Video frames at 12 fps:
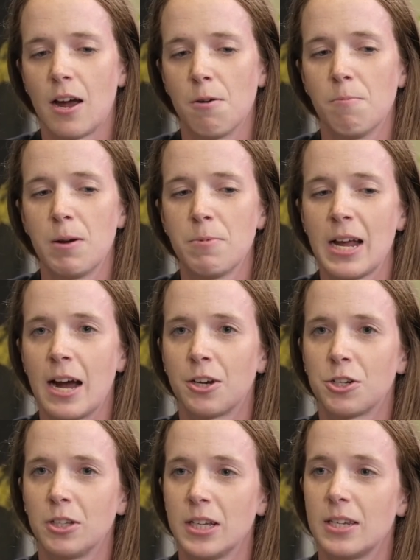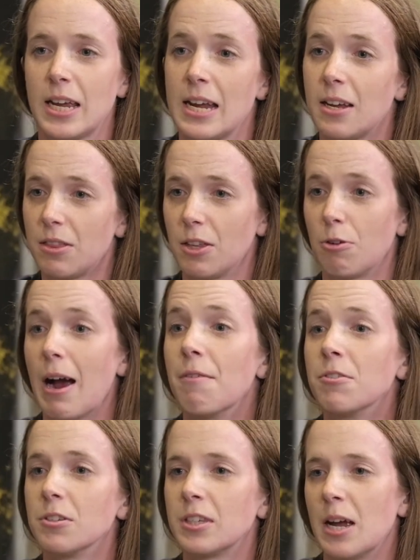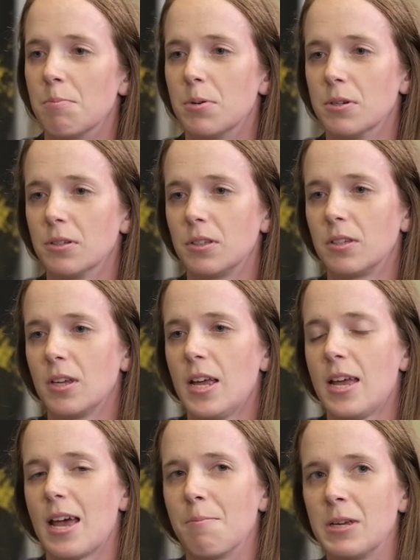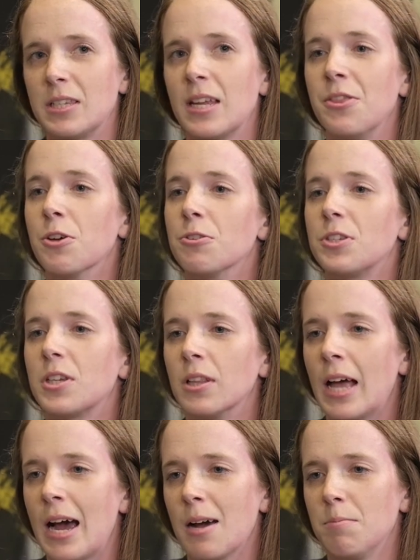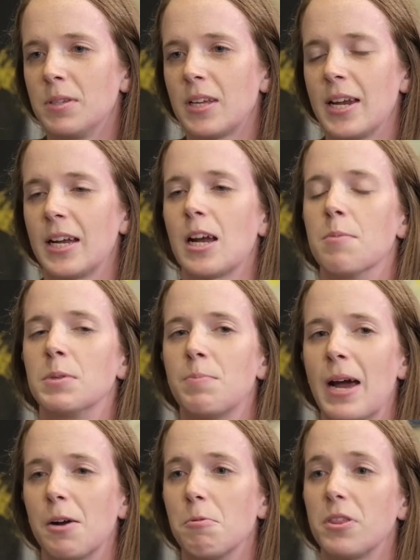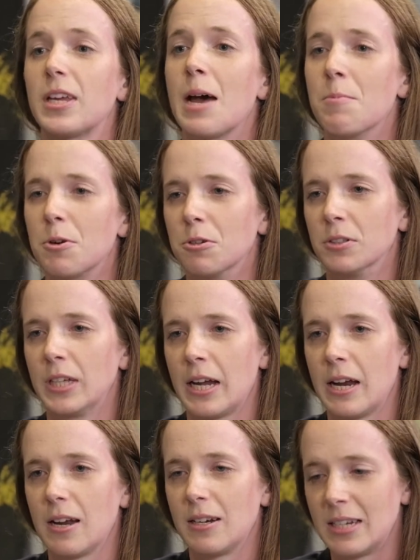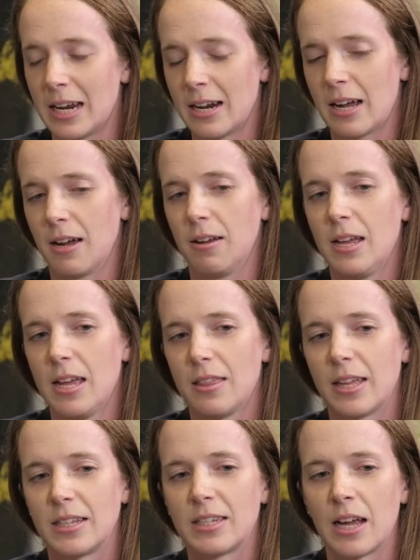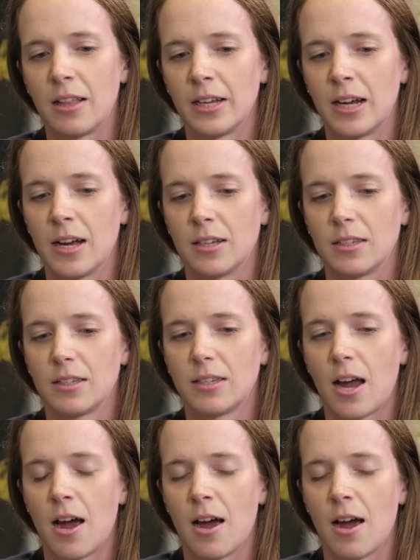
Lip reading: when we actually take the gravel samples and we send those to labs and it comes back with chemical data that's telling us